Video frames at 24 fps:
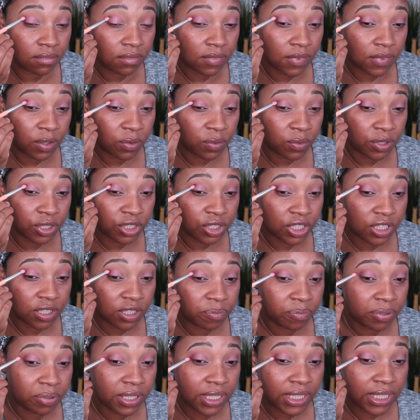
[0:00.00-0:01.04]
And we're
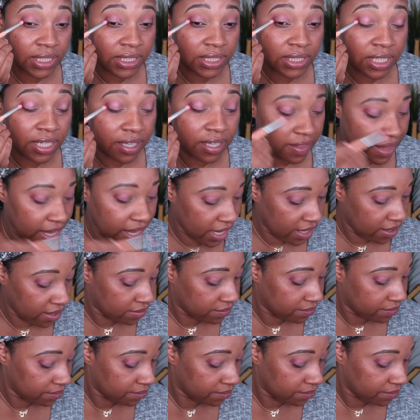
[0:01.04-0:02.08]
just placing
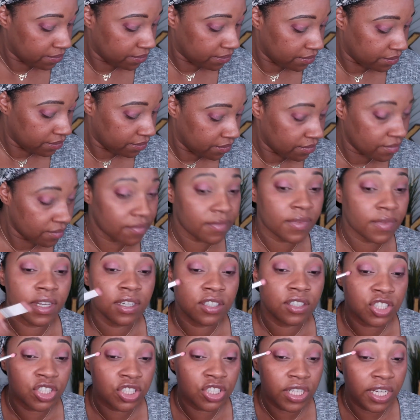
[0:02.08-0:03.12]
that
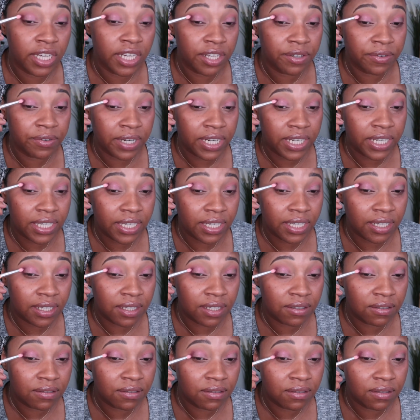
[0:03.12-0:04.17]
shade right
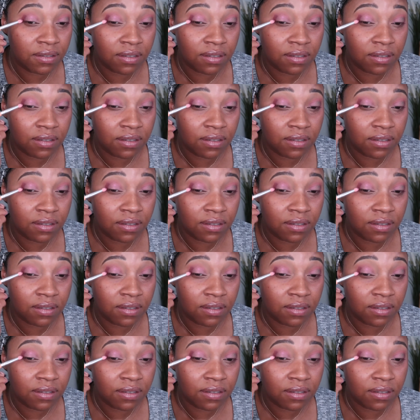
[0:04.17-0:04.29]
now